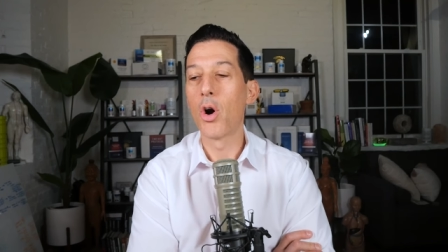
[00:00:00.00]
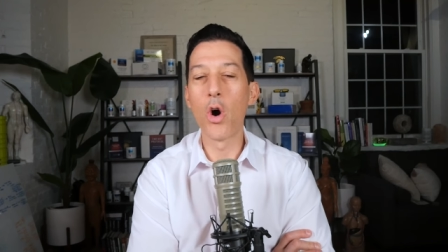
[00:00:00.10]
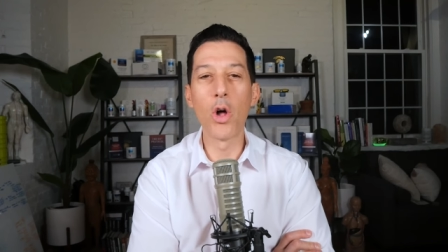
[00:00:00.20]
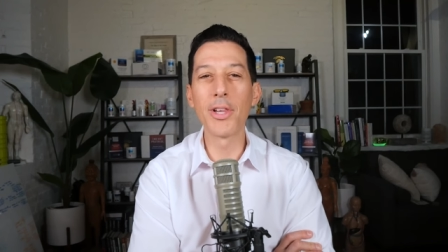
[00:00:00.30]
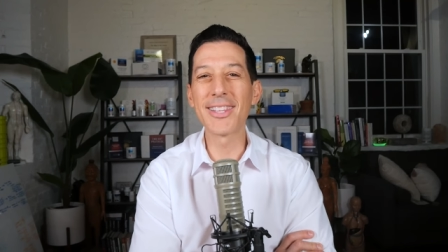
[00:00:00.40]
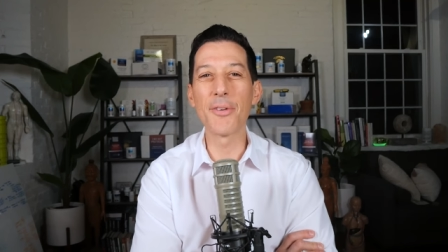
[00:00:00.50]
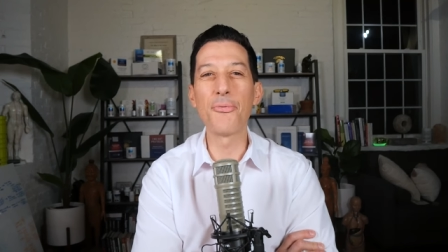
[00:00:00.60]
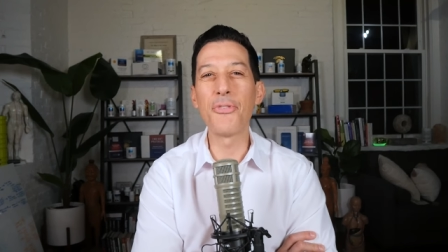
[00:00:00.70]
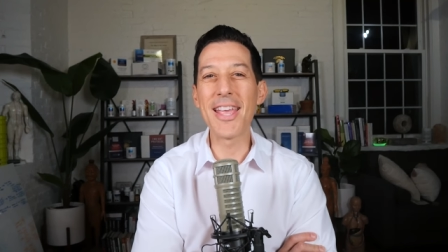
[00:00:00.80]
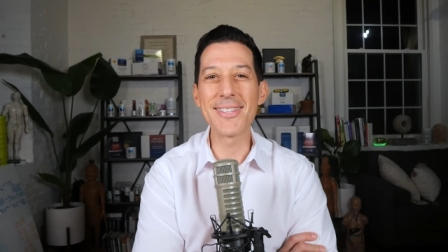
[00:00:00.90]
all like the
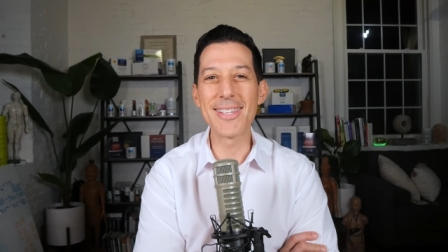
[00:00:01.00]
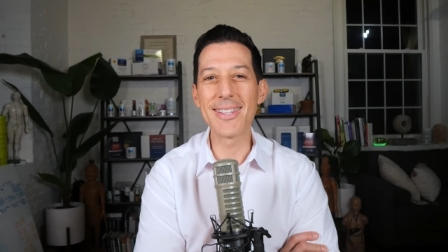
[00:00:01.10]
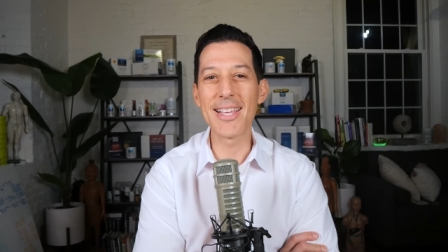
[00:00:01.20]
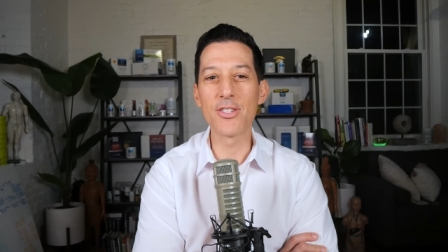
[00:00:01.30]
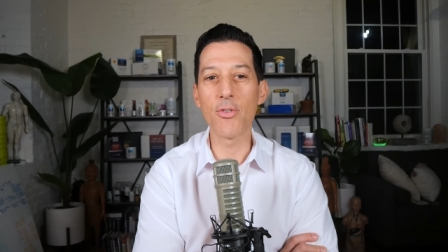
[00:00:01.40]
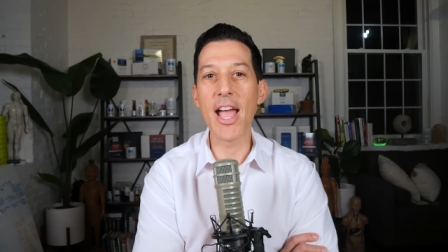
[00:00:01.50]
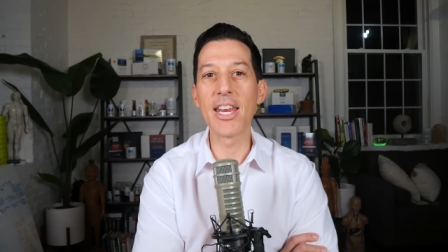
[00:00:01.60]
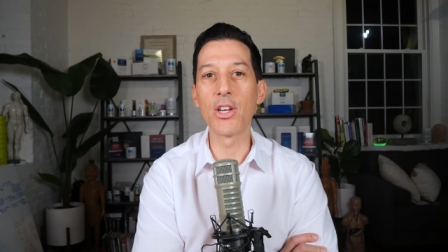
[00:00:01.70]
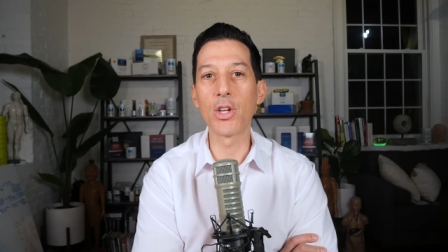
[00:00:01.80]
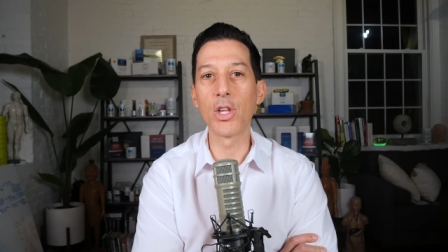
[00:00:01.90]
fancy things they're
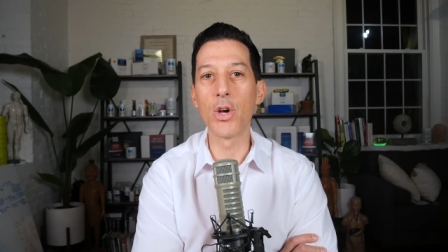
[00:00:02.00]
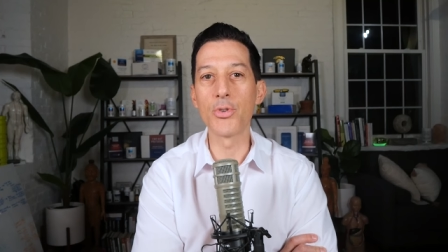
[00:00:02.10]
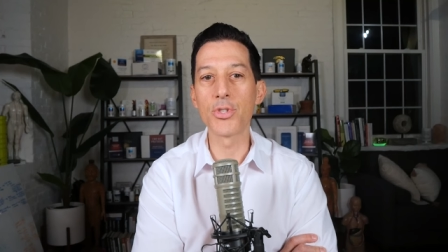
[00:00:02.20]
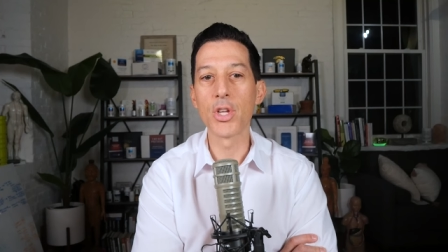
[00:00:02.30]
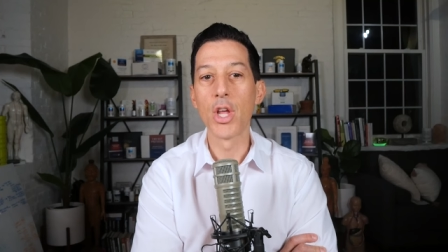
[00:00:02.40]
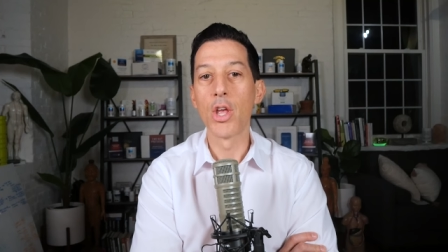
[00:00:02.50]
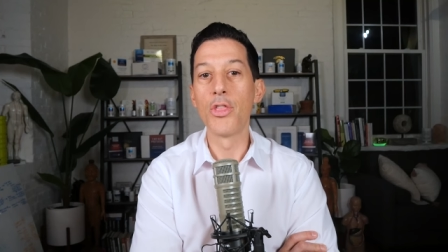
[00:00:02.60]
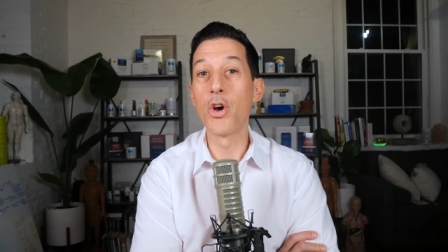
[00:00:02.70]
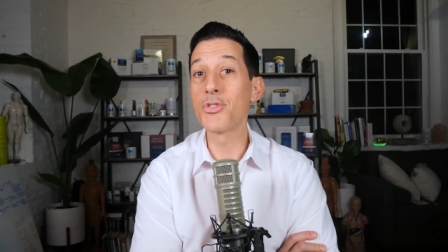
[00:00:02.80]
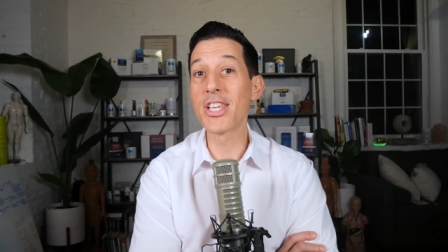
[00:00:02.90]
adding to clothes.
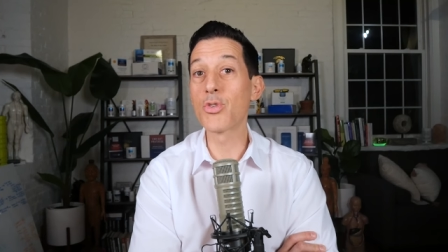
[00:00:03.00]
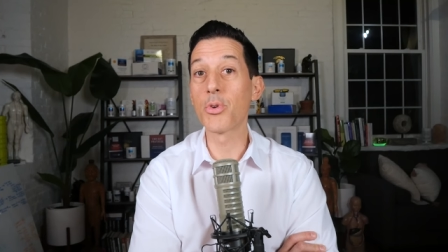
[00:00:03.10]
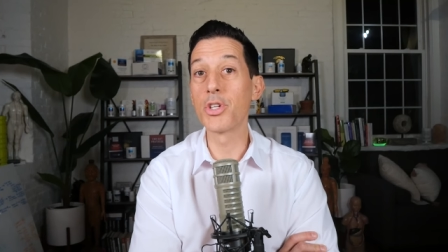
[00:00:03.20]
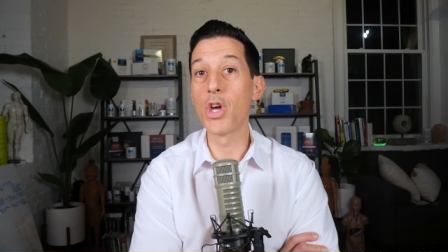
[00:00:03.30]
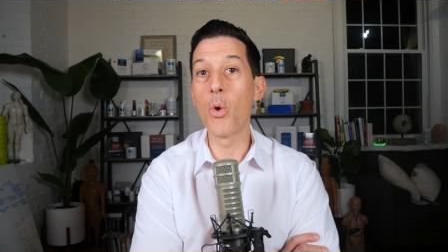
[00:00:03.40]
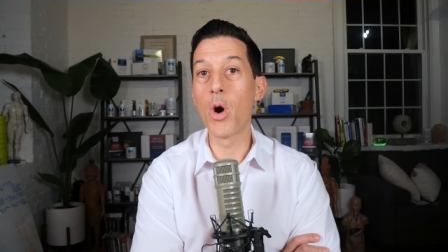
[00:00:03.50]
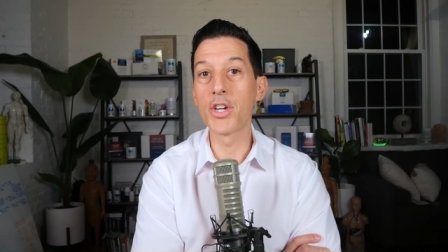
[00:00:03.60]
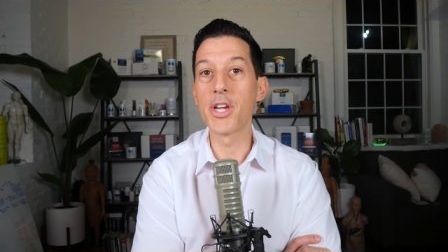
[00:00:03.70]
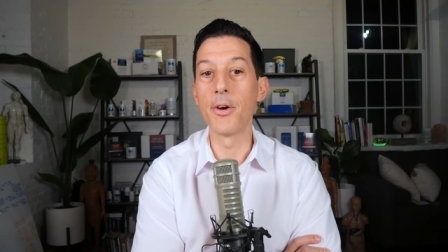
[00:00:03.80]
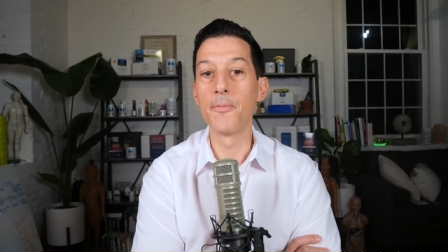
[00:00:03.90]
Those things really don't
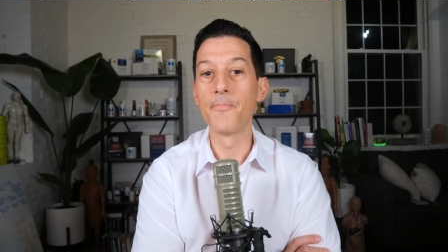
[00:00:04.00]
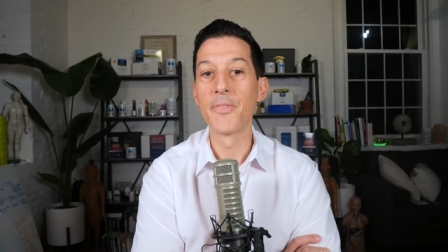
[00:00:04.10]
wash out,